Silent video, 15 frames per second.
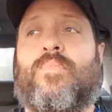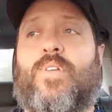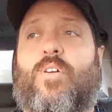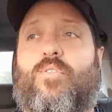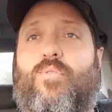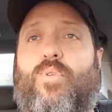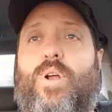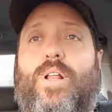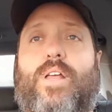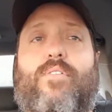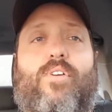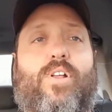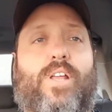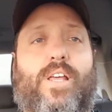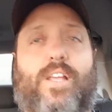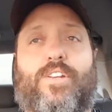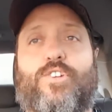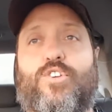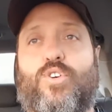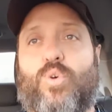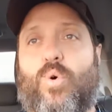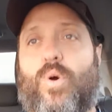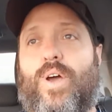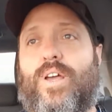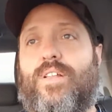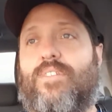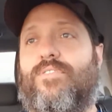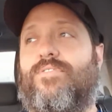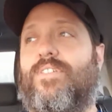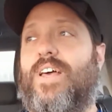Really, really
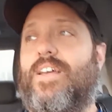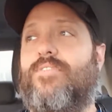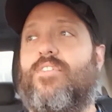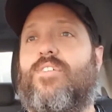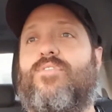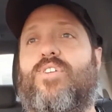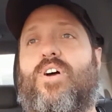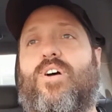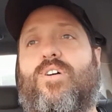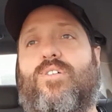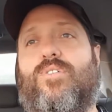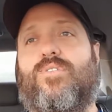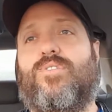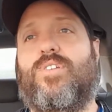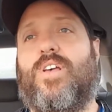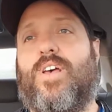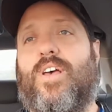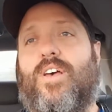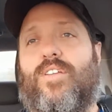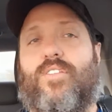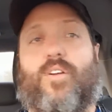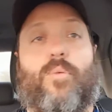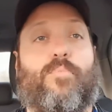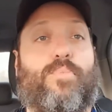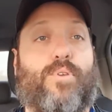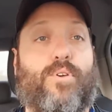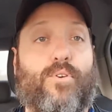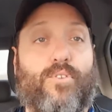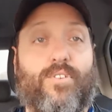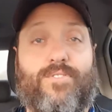enjoyed the flavor of those. They're
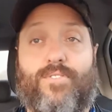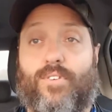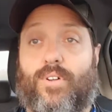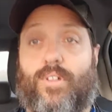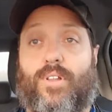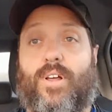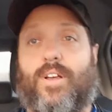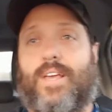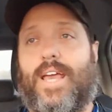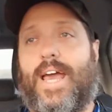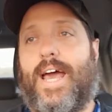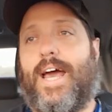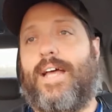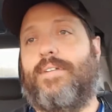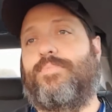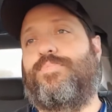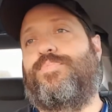beautiful to look at.